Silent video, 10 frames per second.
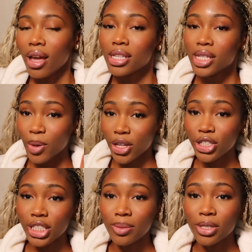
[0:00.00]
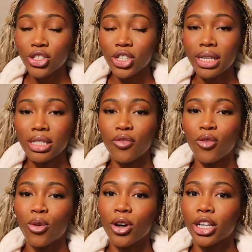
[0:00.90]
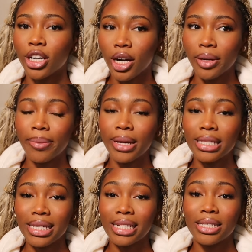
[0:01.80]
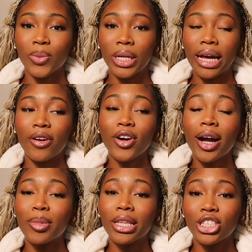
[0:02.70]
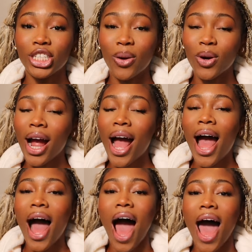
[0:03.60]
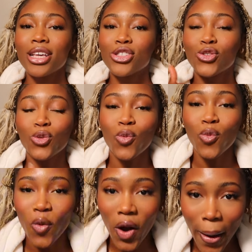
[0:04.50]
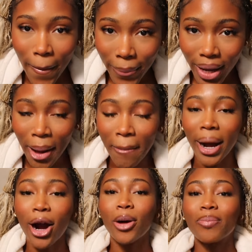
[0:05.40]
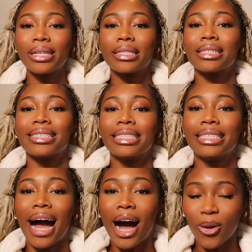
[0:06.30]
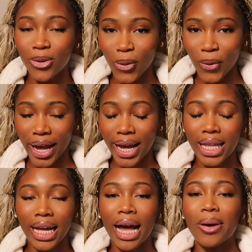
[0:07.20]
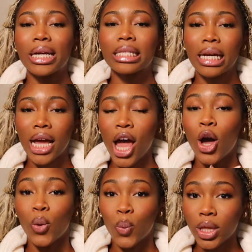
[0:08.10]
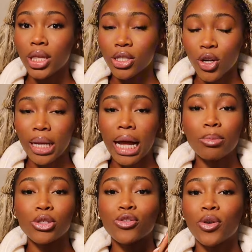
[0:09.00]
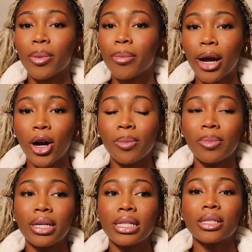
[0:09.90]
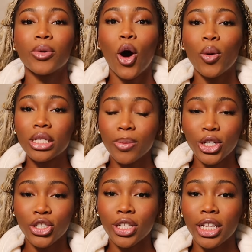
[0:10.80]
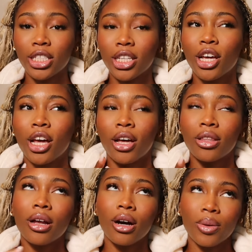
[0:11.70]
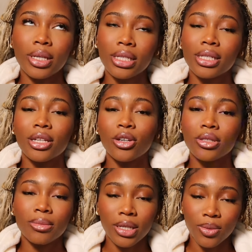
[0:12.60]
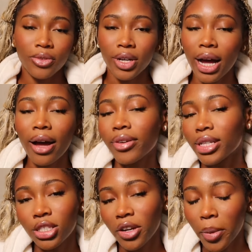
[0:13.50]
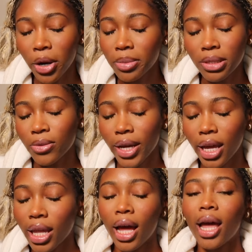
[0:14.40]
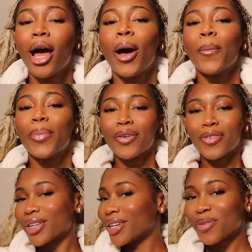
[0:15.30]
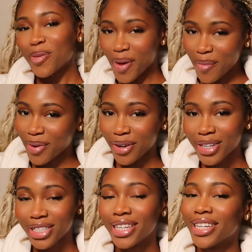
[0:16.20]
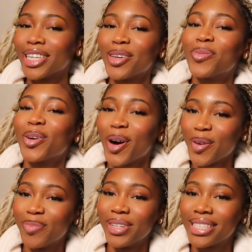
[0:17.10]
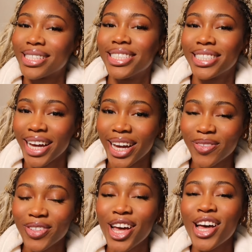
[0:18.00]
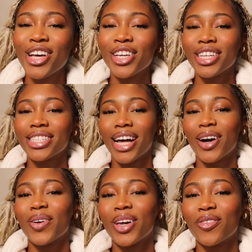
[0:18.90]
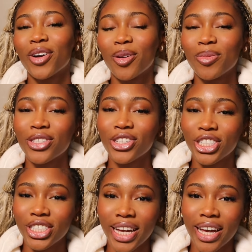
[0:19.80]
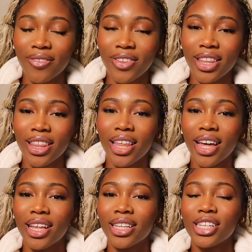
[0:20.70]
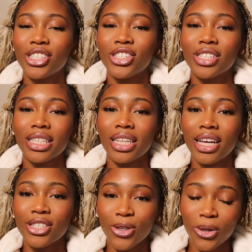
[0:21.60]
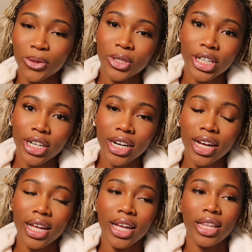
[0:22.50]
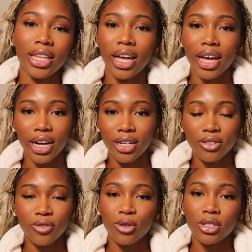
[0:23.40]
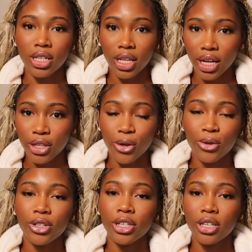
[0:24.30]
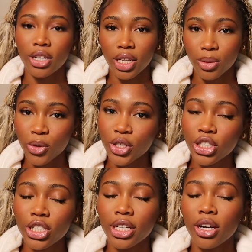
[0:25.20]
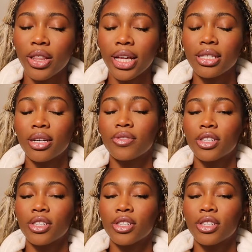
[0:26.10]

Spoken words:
Some other tips and tricks for your armpits is whenever I'm in the shower, I scrub my armpits down, okay? Like, and I say with the scrub, like I'm scrubbing my armpits. Always make sure that, not always, because I know sometimes we forget, I forget to shave my armpits, so I can't lie. But if you can remember, keep your armpits shaved, because that way if your armpits are shaved, then it's just less odor, and the hairs of course collect odor, they collect moisture and all that stuff.